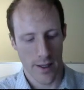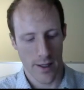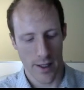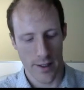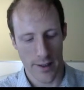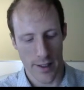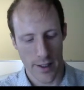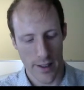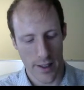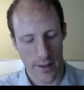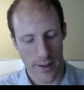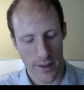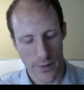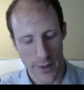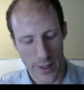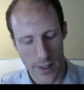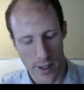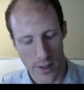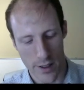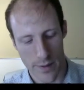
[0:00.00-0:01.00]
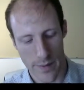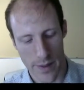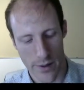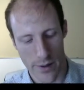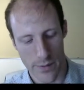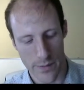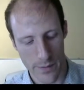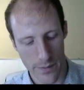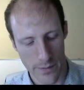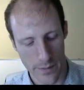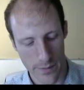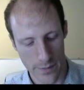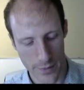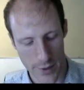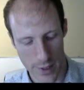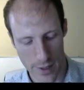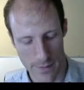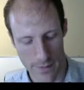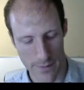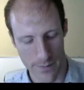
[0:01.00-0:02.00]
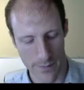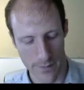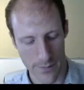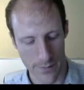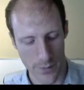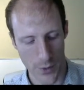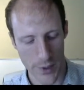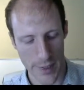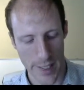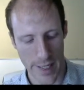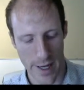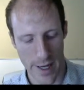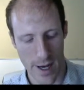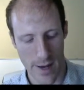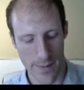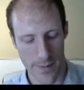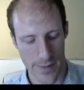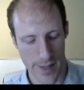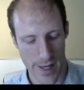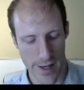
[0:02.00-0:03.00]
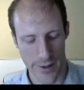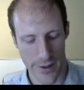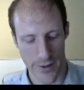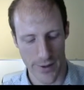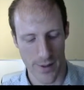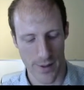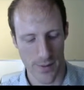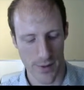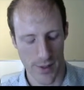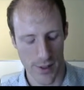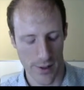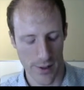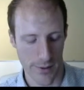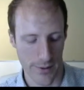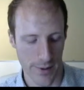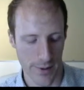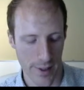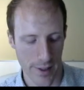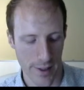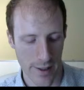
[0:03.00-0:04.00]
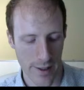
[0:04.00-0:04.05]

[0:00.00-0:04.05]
And then we talked about some multi-hop algorithms. So